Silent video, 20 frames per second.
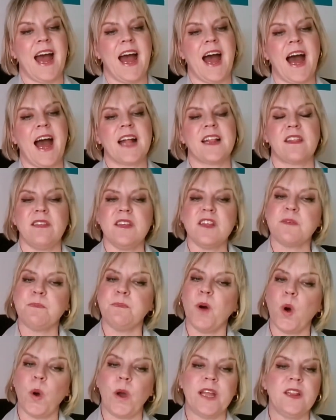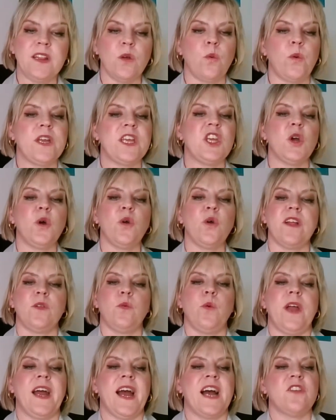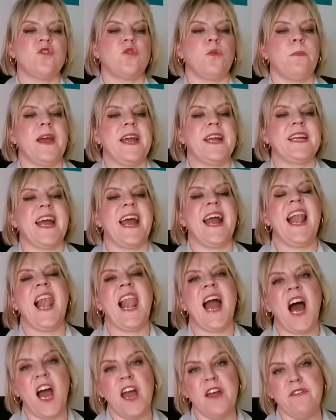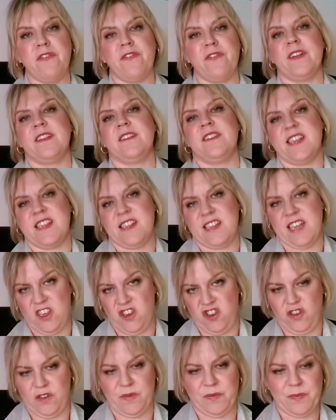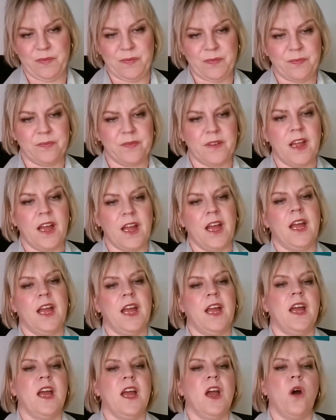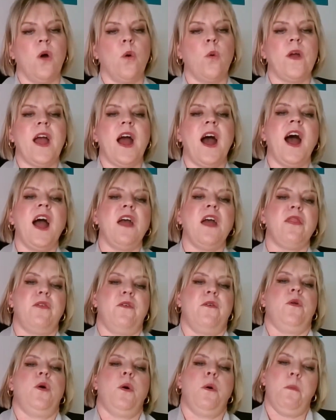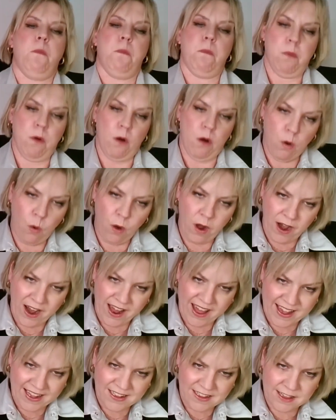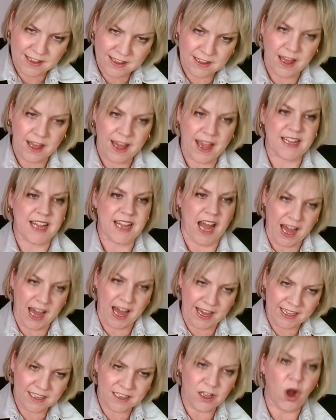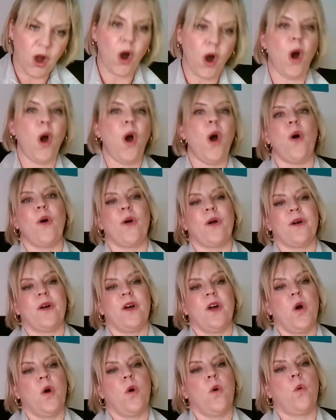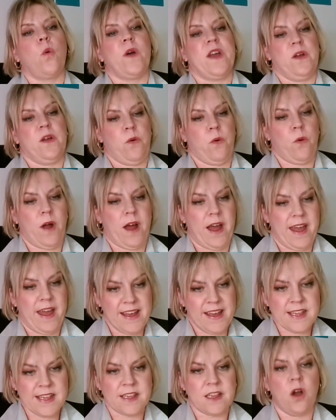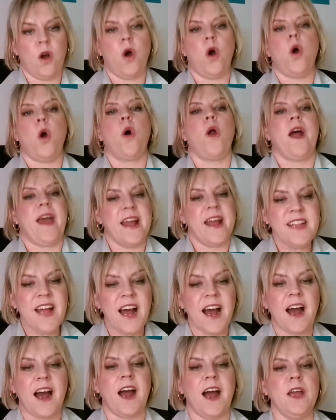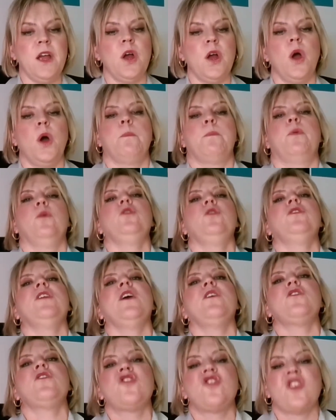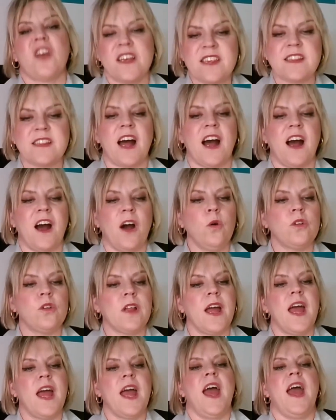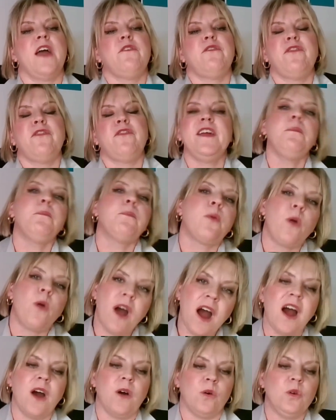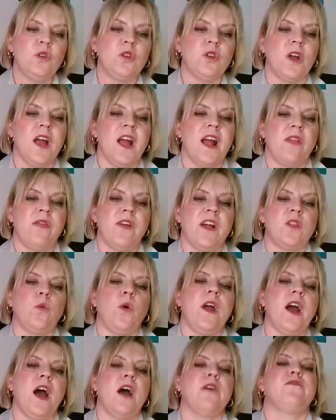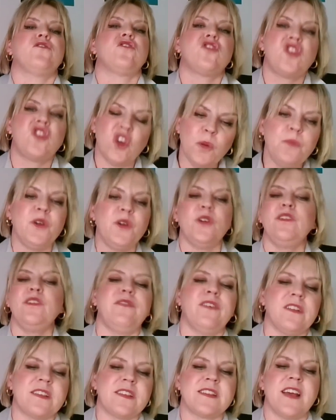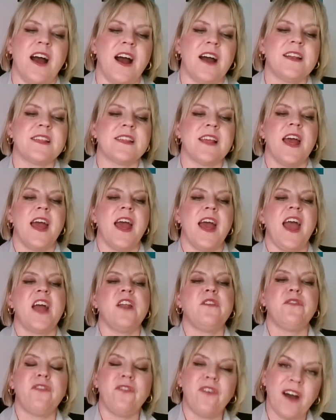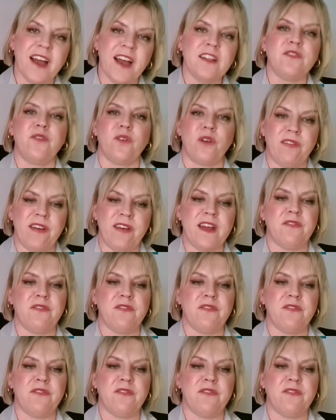At this point, we knew that we had to make a life decision. We either bow our heads and hide, or we raise our head high, put our chest out, and feel proud that we have two beautiful sons and fight for their